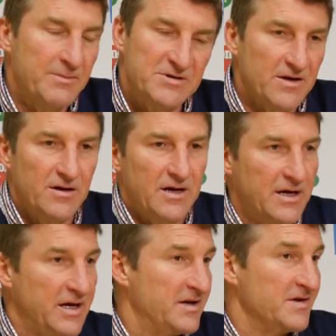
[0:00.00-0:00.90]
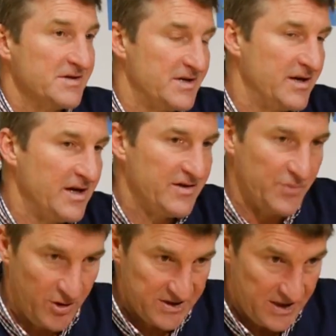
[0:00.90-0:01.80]
absolutely, he kicked us to death
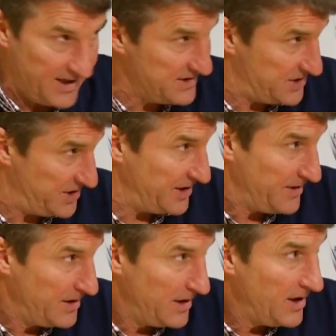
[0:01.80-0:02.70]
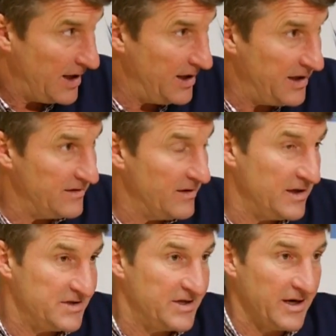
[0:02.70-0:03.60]
twice last year, and
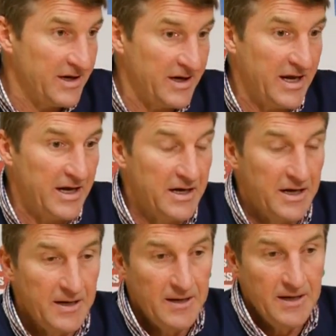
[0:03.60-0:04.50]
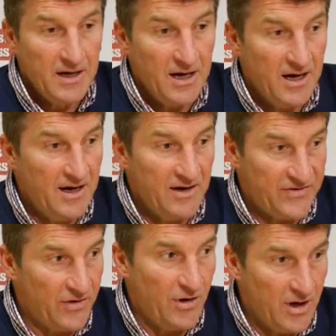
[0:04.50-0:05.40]
he's done it again
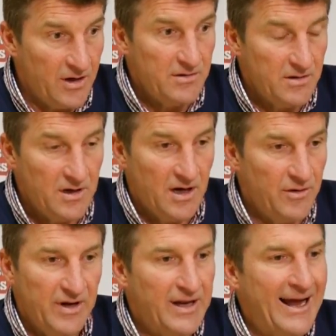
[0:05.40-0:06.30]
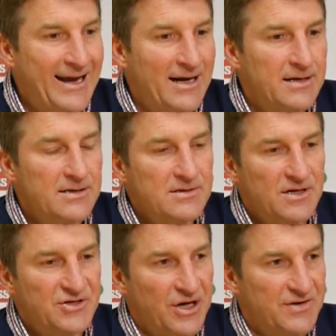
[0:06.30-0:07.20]
tonight. And
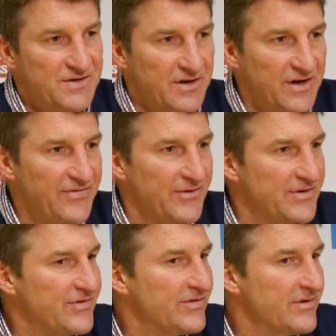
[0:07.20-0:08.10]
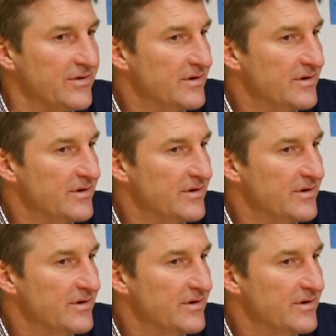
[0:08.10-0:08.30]
it shows the difference